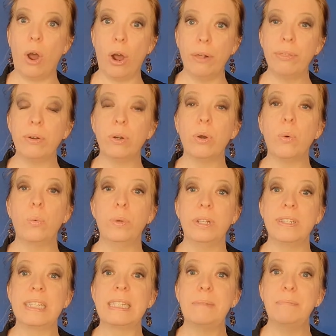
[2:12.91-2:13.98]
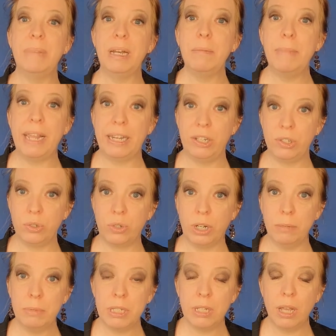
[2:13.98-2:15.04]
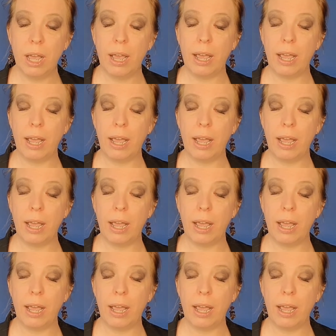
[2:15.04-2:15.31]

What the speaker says: author will submit a manuscript